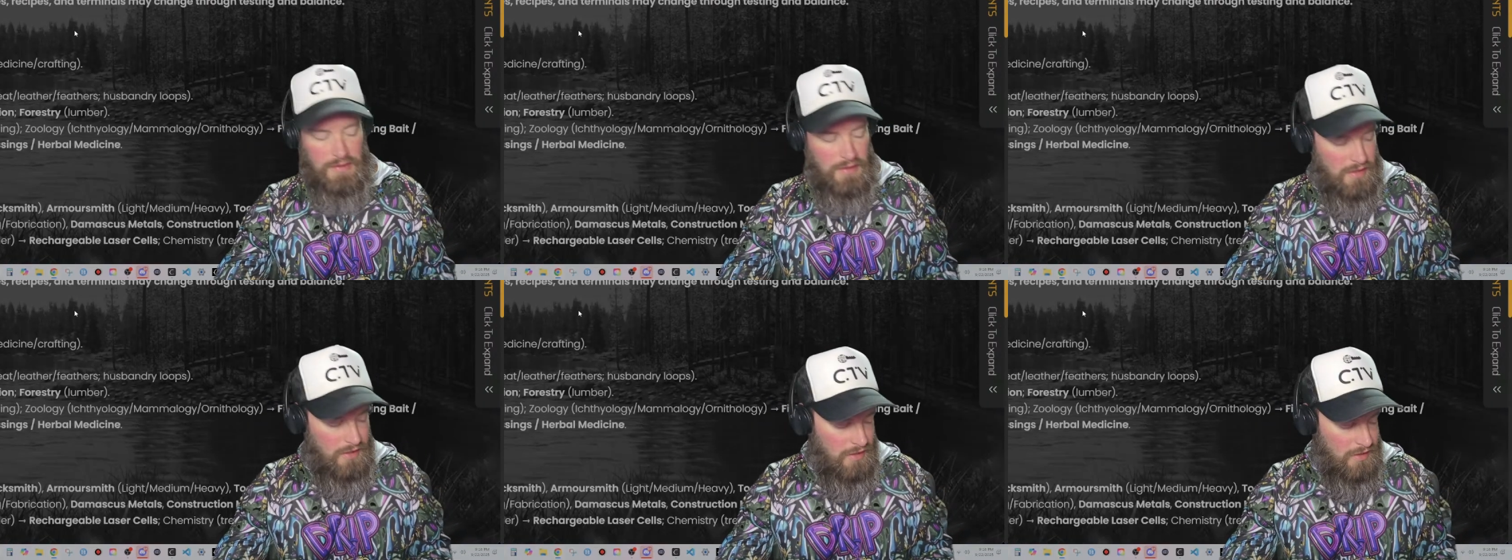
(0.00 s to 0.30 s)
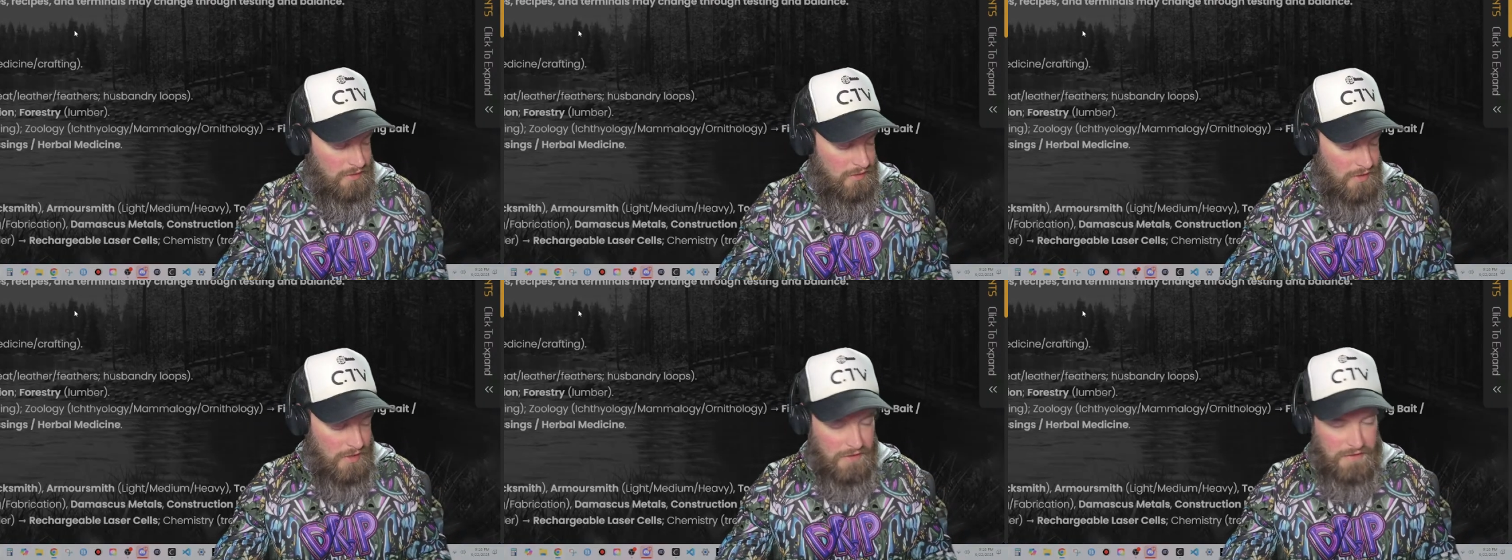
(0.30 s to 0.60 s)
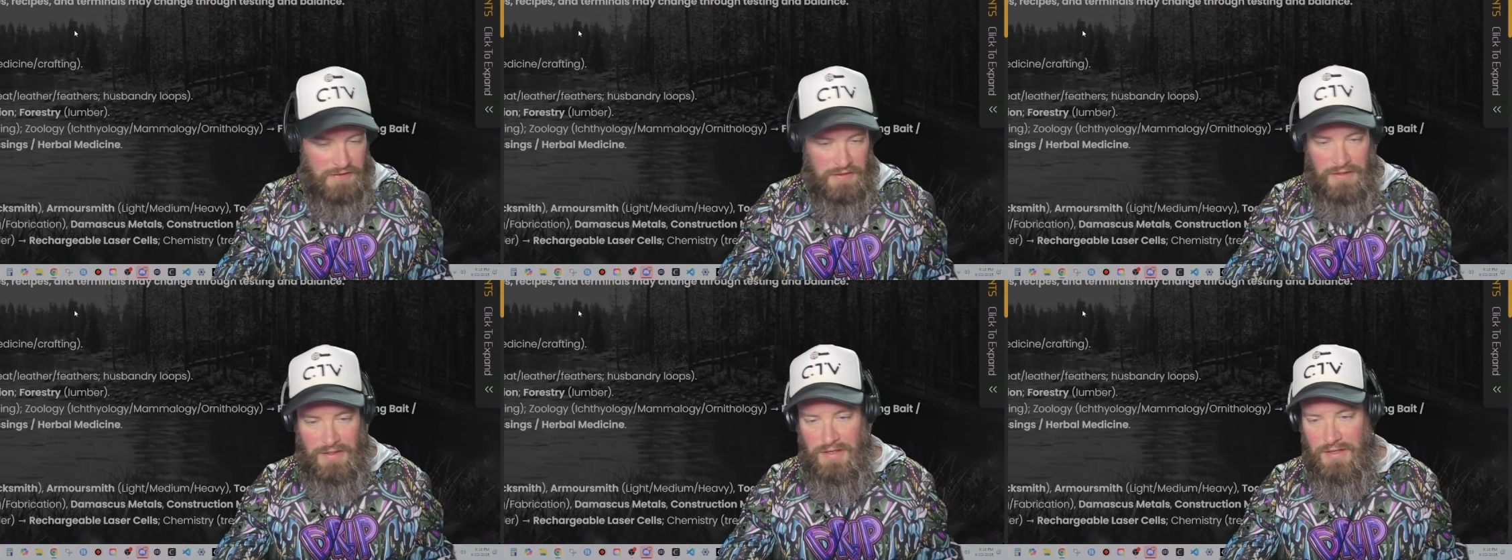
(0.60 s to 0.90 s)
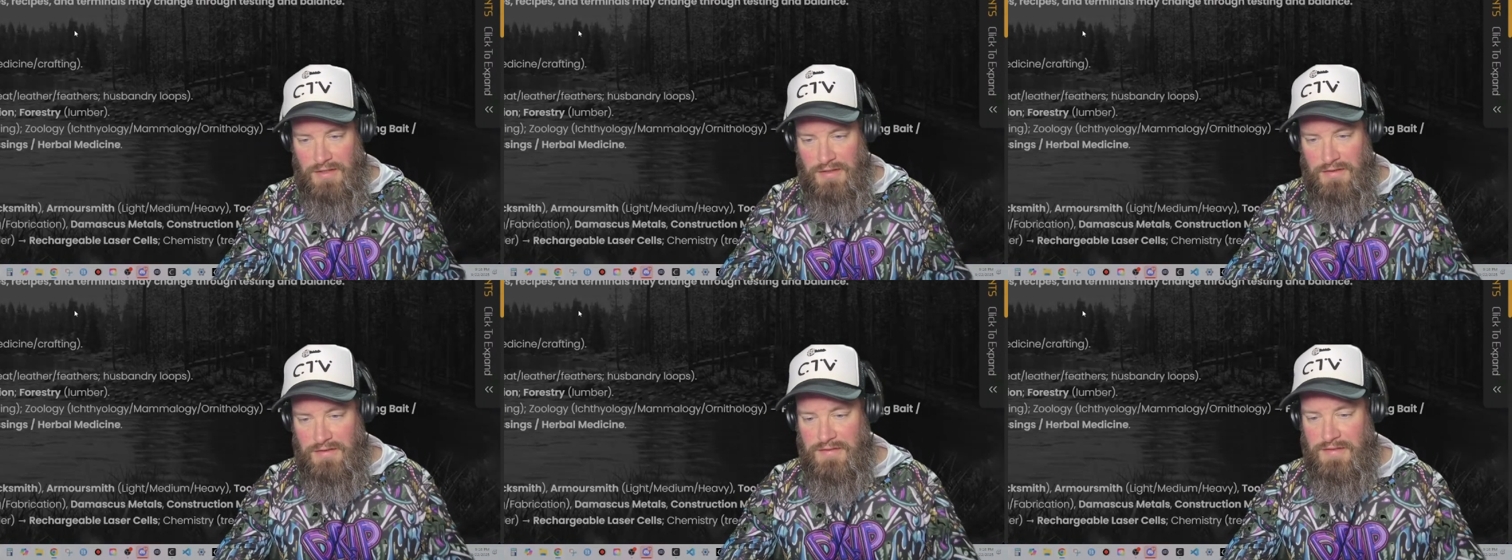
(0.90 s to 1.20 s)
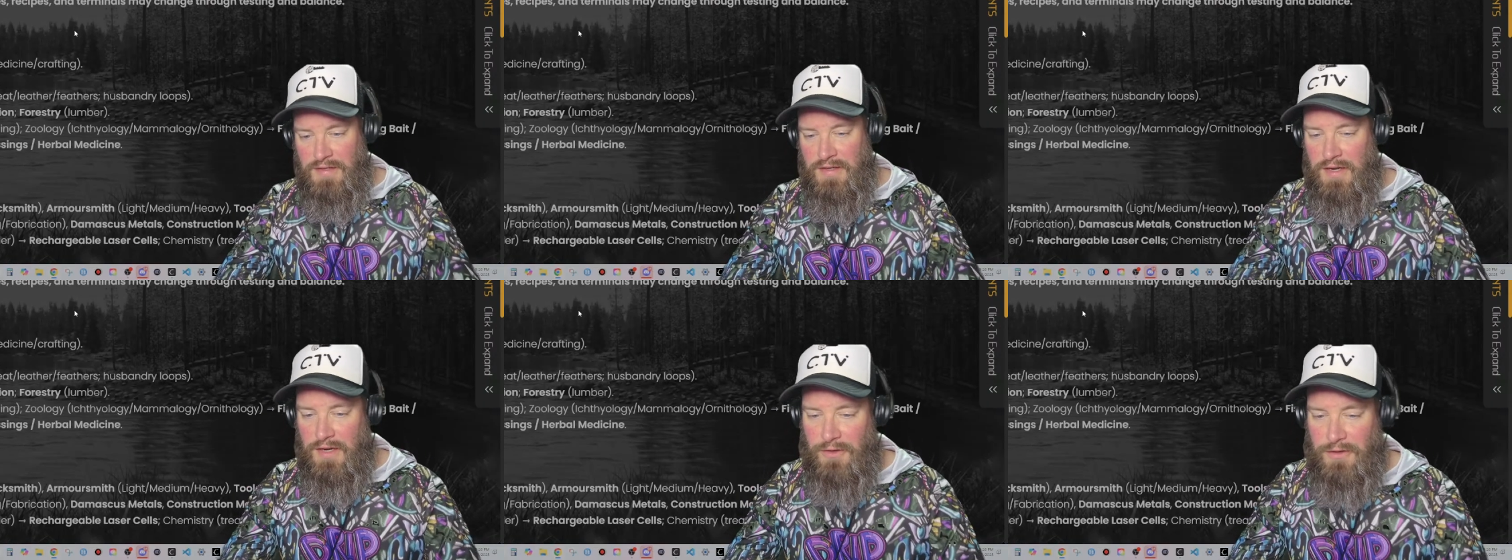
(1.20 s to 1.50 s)
Nothing is
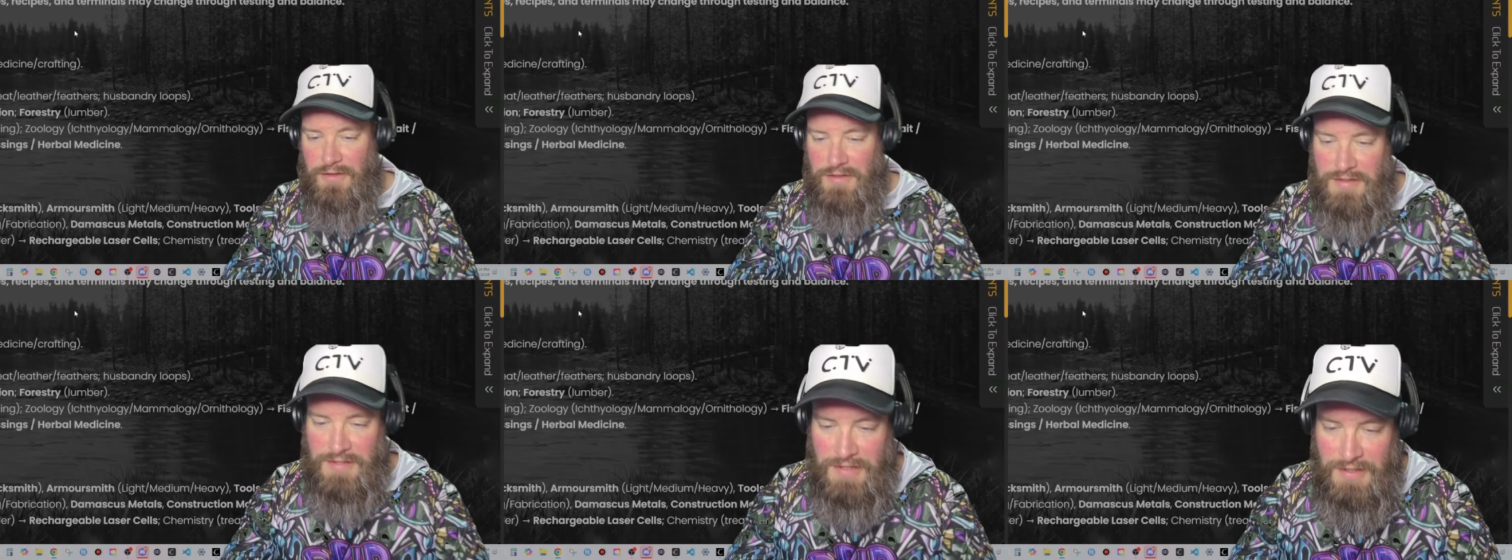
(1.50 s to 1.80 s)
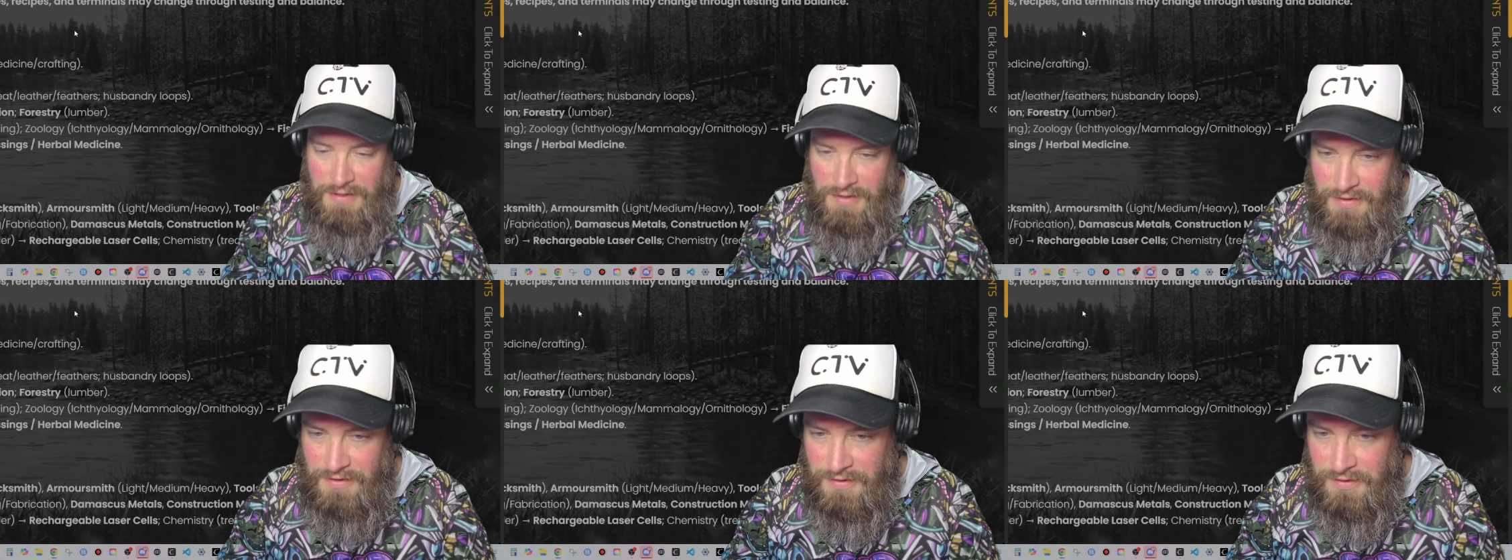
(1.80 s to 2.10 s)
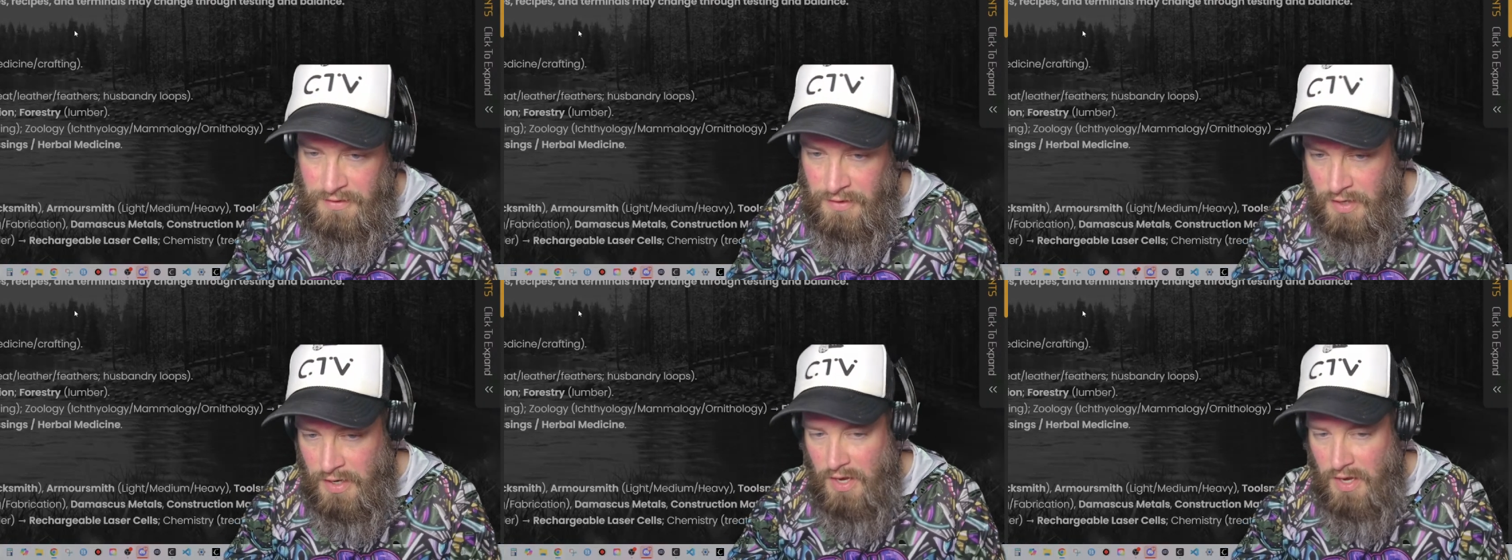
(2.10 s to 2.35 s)
guaranteed.